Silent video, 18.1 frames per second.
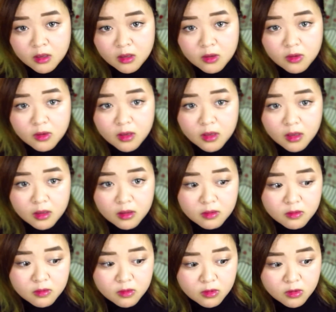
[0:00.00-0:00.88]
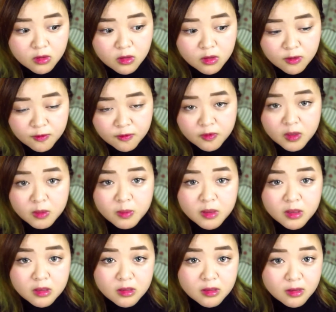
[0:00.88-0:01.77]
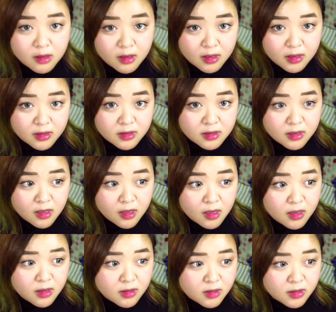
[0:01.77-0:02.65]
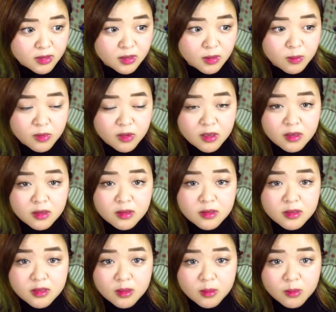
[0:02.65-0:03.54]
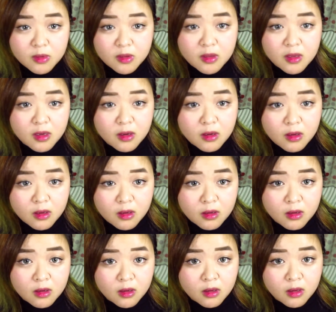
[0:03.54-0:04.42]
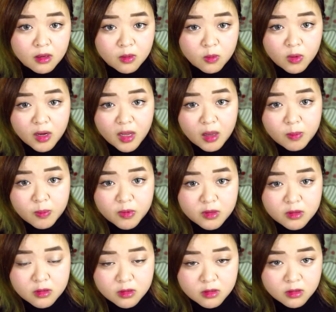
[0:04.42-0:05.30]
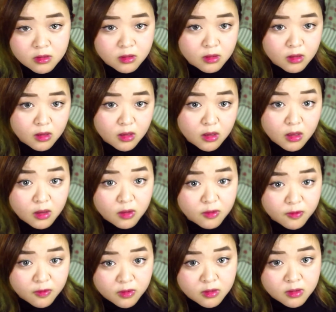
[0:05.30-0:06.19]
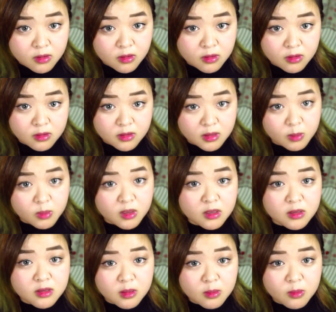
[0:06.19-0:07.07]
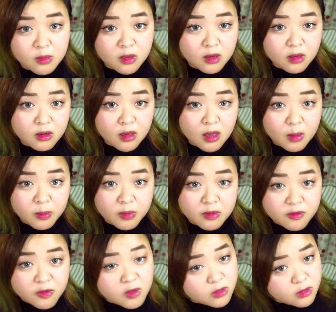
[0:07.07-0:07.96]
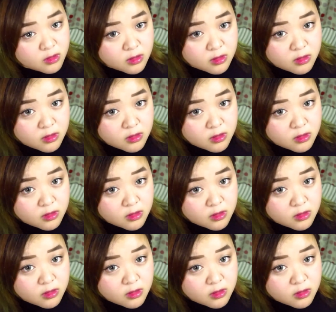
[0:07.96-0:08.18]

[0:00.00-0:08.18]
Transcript: You can, flip it and say something something would happen if something something happened first.